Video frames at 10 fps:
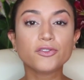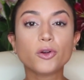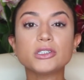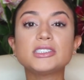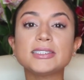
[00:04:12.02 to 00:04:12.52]

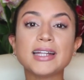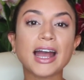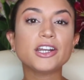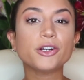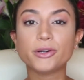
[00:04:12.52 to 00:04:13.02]
Florence
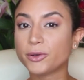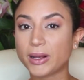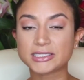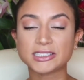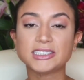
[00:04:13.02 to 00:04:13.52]
denied her
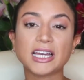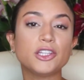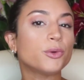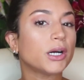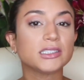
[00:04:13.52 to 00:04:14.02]
request and
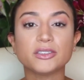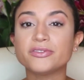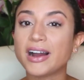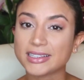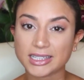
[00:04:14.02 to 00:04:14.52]
said, "You are
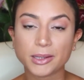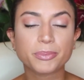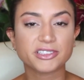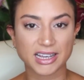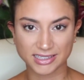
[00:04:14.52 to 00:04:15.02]
divinely
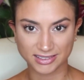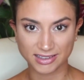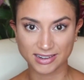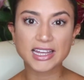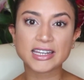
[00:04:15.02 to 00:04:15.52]

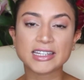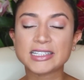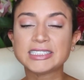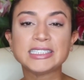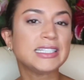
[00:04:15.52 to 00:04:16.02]
protected, and it
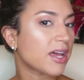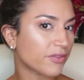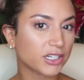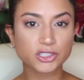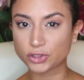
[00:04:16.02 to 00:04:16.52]
is
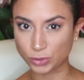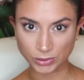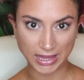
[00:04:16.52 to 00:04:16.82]
never too